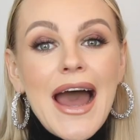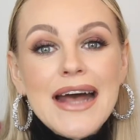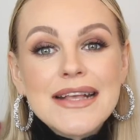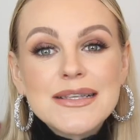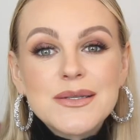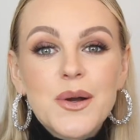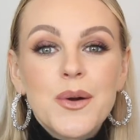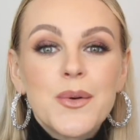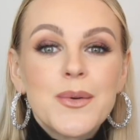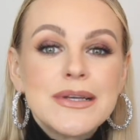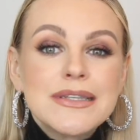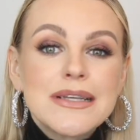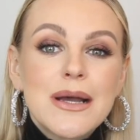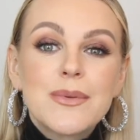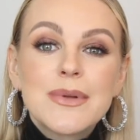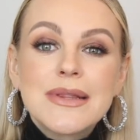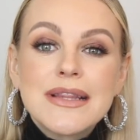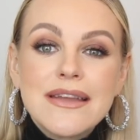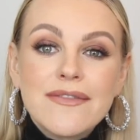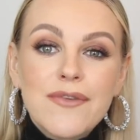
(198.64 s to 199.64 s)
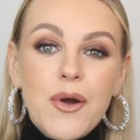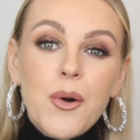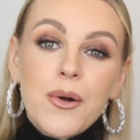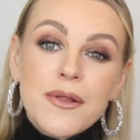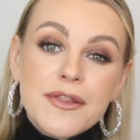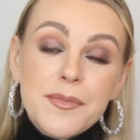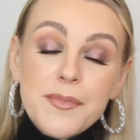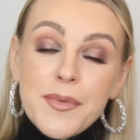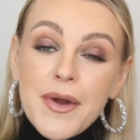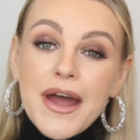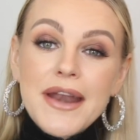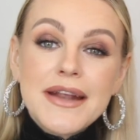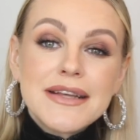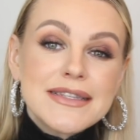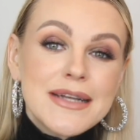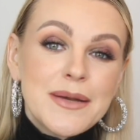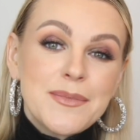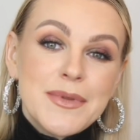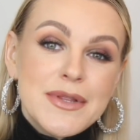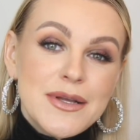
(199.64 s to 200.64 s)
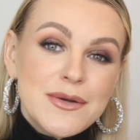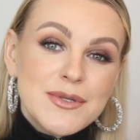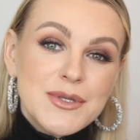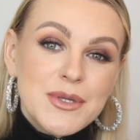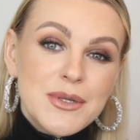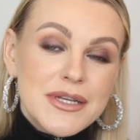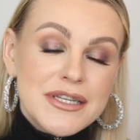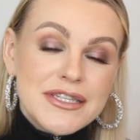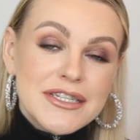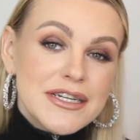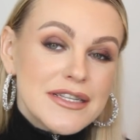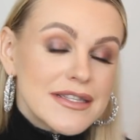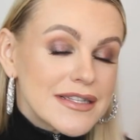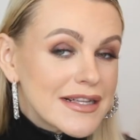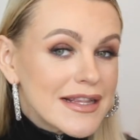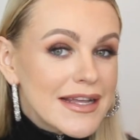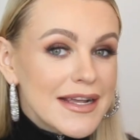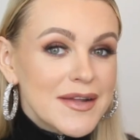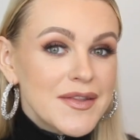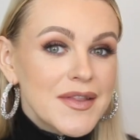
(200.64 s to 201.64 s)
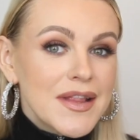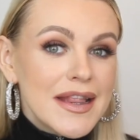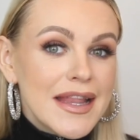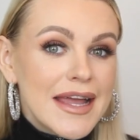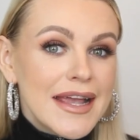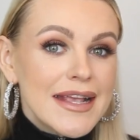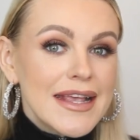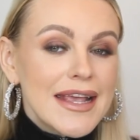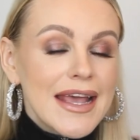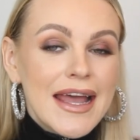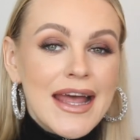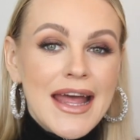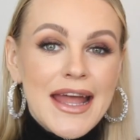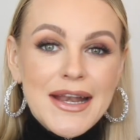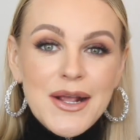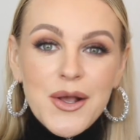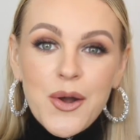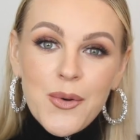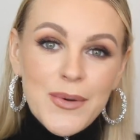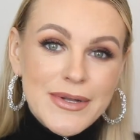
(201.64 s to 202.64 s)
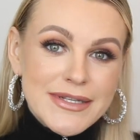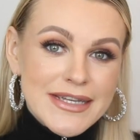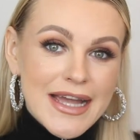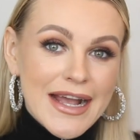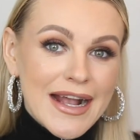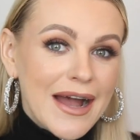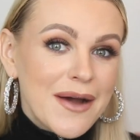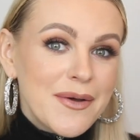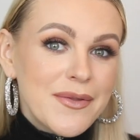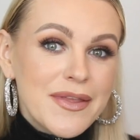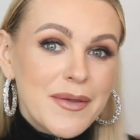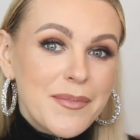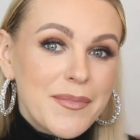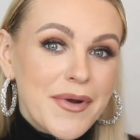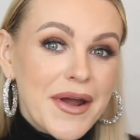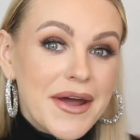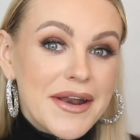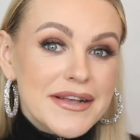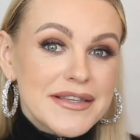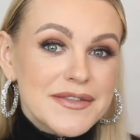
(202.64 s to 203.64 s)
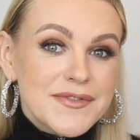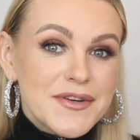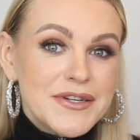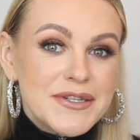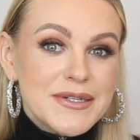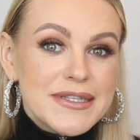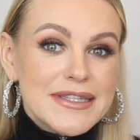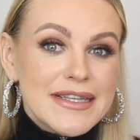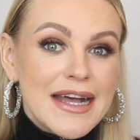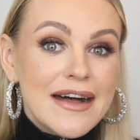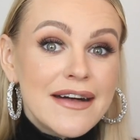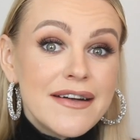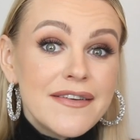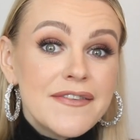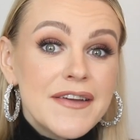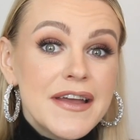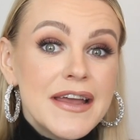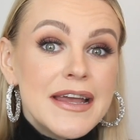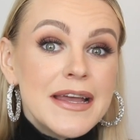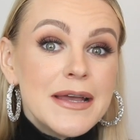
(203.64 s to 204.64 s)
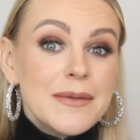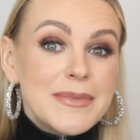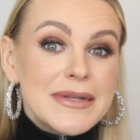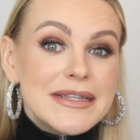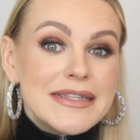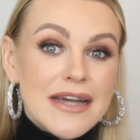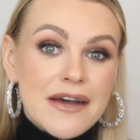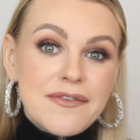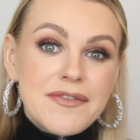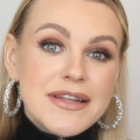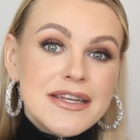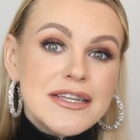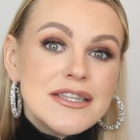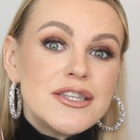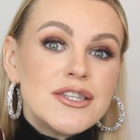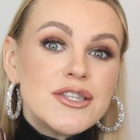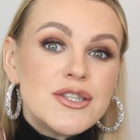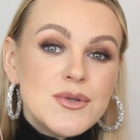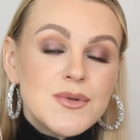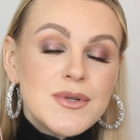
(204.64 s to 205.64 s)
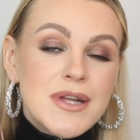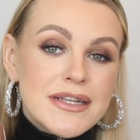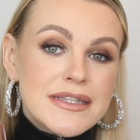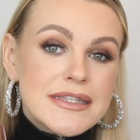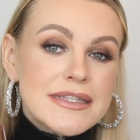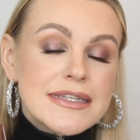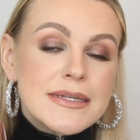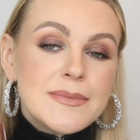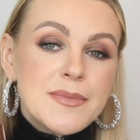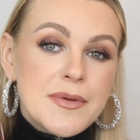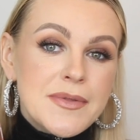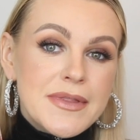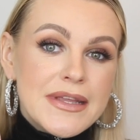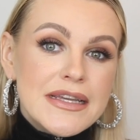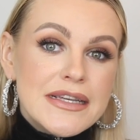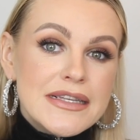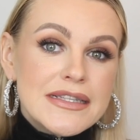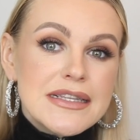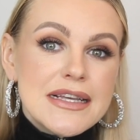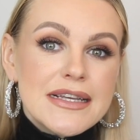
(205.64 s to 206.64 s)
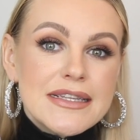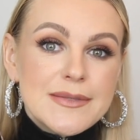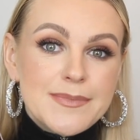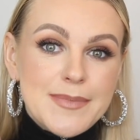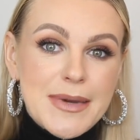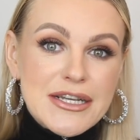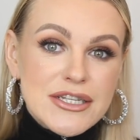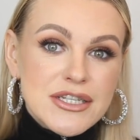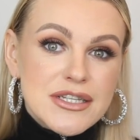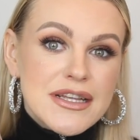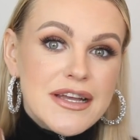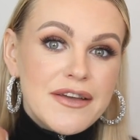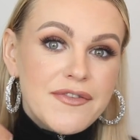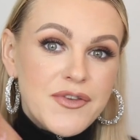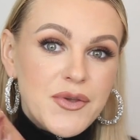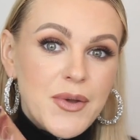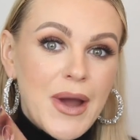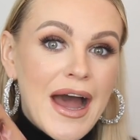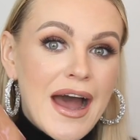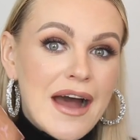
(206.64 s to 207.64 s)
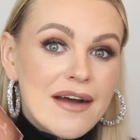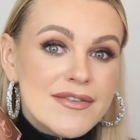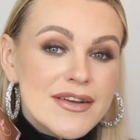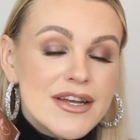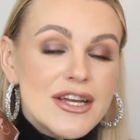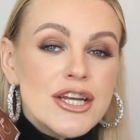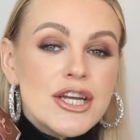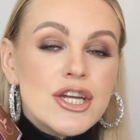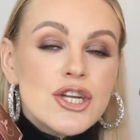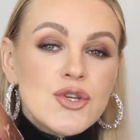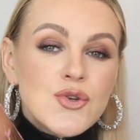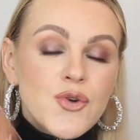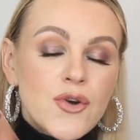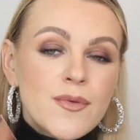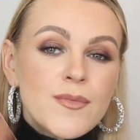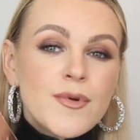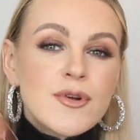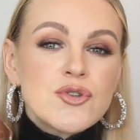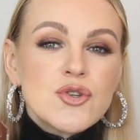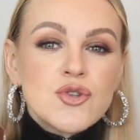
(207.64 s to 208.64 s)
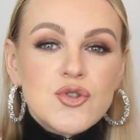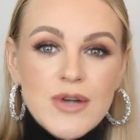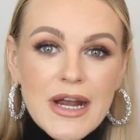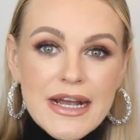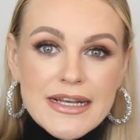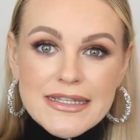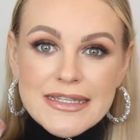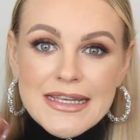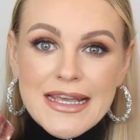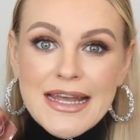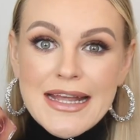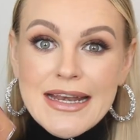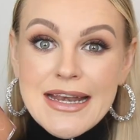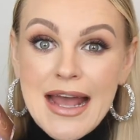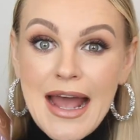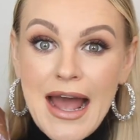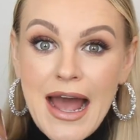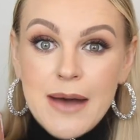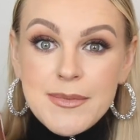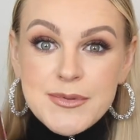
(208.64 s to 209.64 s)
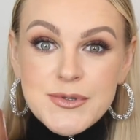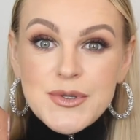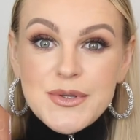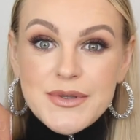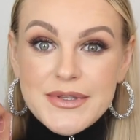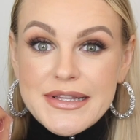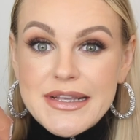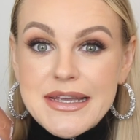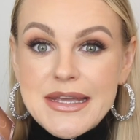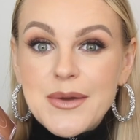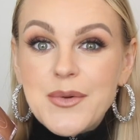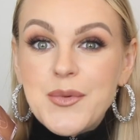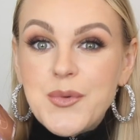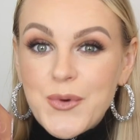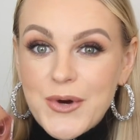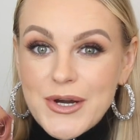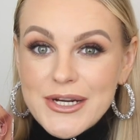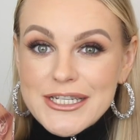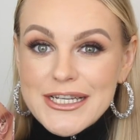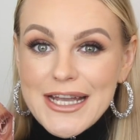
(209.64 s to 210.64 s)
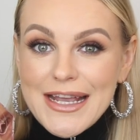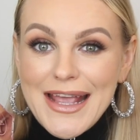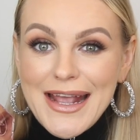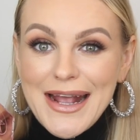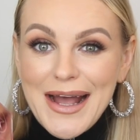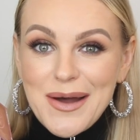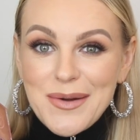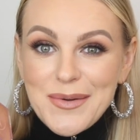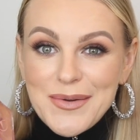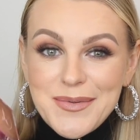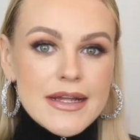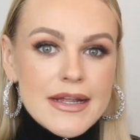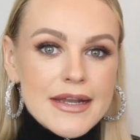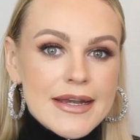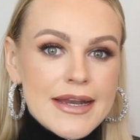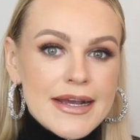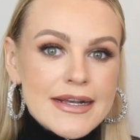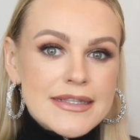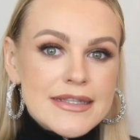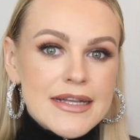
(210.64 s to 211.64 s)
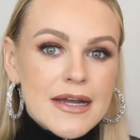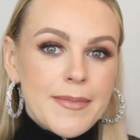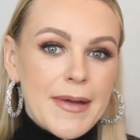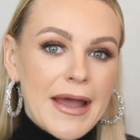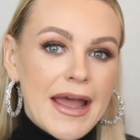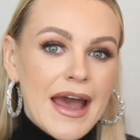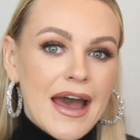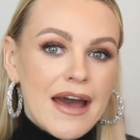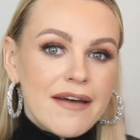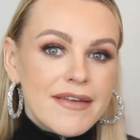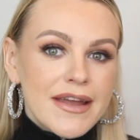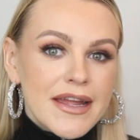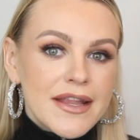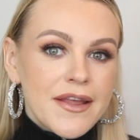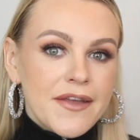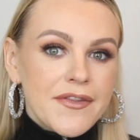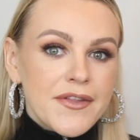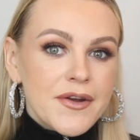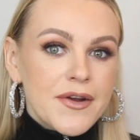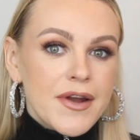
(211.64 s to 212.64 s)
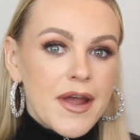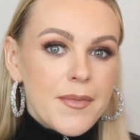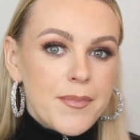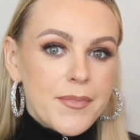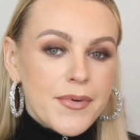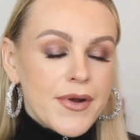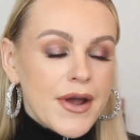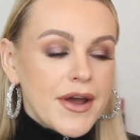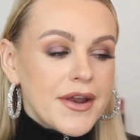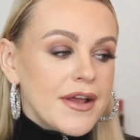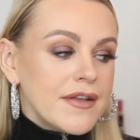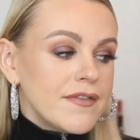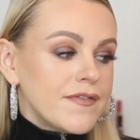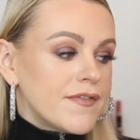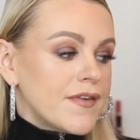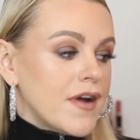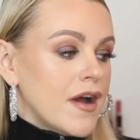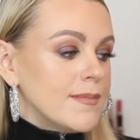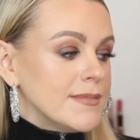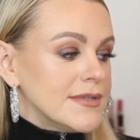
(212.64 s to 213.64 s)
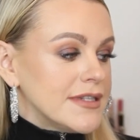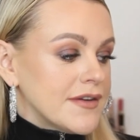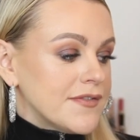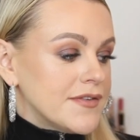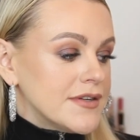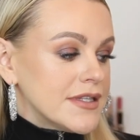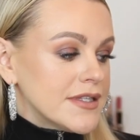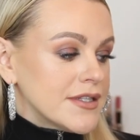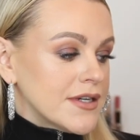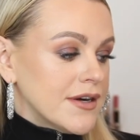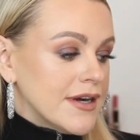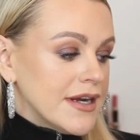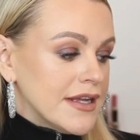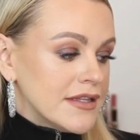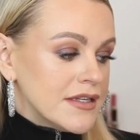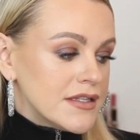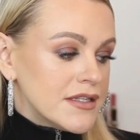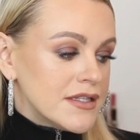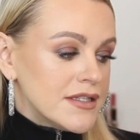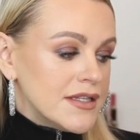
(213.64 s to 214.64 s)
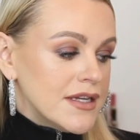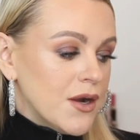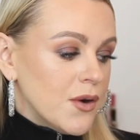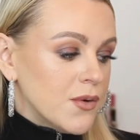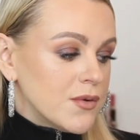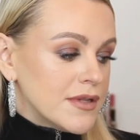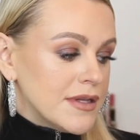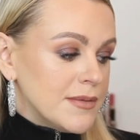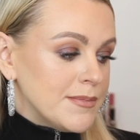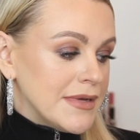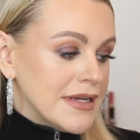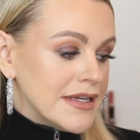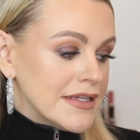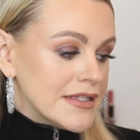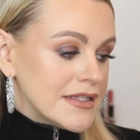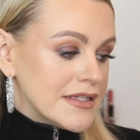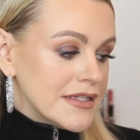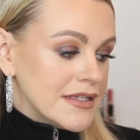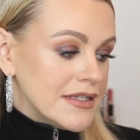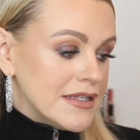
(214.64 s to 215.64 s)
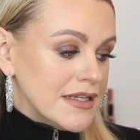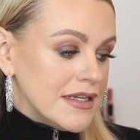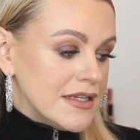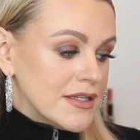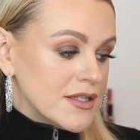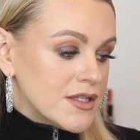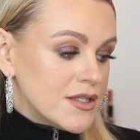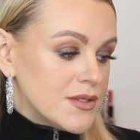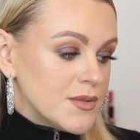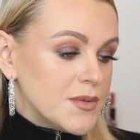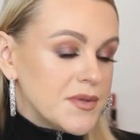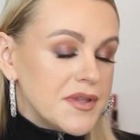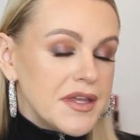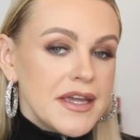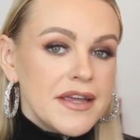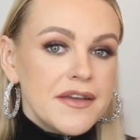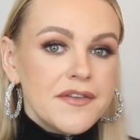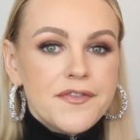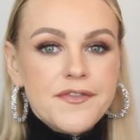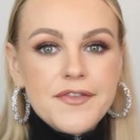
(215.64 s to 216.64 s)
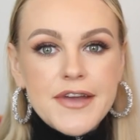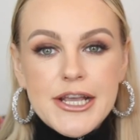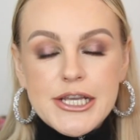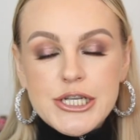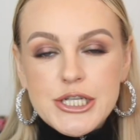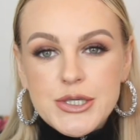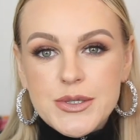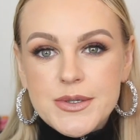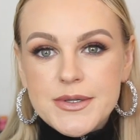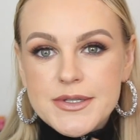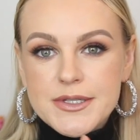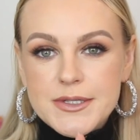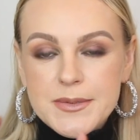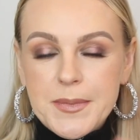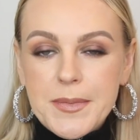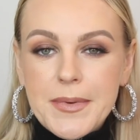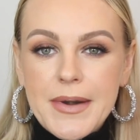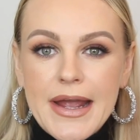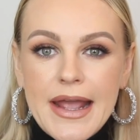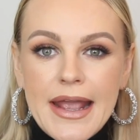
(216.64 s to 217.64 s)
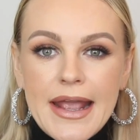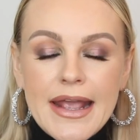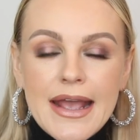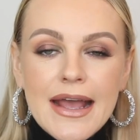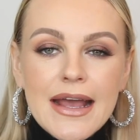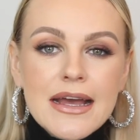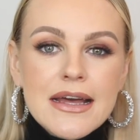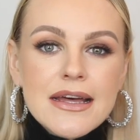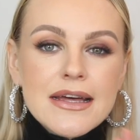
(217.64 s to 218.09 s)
As always, I will leave all the products down below so you can just click on the link and go and check out the products for yourself. But definitely do not sleep on these, especially if you have normal to dry skin. Absolutely worth checking out. Next up, I have another product from Jeffree Star, and this is the Holy Mist, the Soothing Facial Spray.